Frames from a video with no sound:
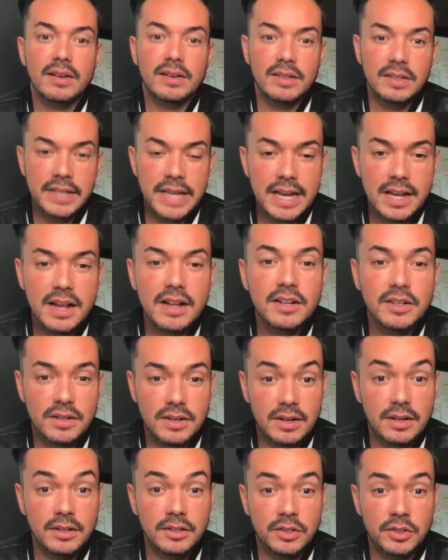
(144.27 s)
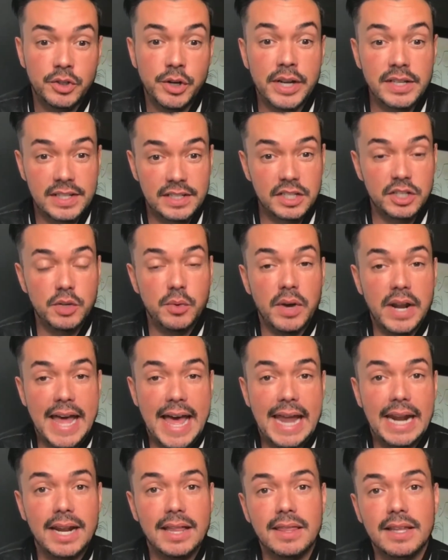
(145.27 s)
Yeah. Tracey, did you want to
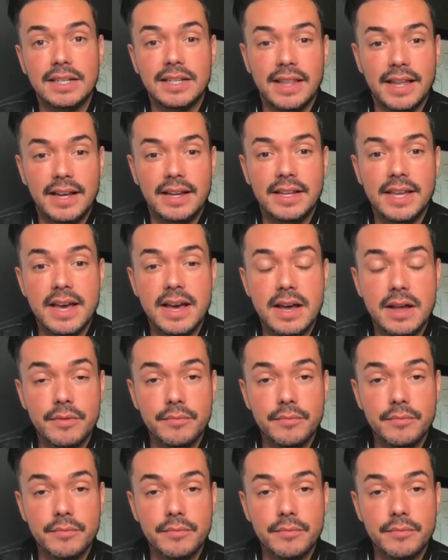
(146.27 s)
add anything to that? No, yeah.